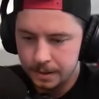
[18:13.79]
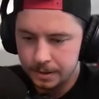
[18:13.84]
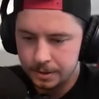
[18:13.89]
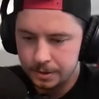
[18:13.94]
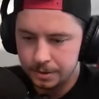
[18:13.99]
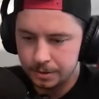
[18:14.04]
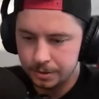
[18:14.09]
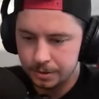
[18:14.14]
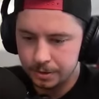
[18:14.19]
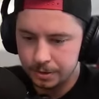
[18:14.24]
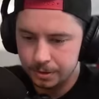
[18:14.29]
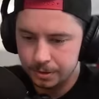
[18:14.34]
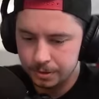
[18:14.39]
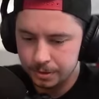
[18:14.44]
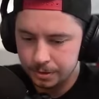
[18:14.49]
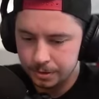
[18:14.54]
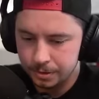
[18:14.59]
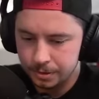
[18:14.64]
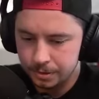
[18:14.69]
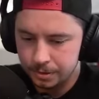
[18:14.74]
Do do
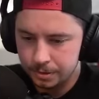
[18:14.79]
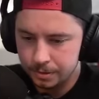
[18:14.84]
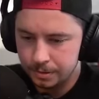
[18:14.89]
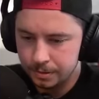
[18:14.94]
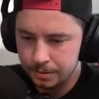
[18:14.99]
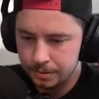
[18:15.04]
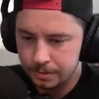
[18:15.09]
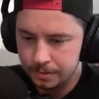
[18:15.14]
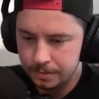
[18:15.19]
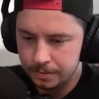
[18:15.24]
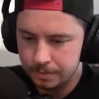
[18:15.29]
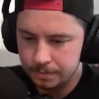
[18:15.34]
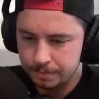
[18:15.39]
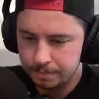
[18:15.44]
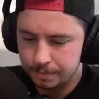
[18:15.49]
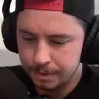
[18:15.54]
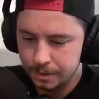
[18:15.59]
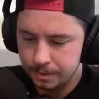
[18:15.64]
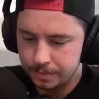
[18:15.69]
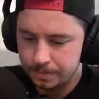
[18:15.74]
do.
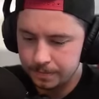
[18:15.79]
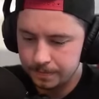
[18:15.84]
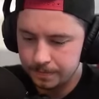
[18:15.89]
Boom.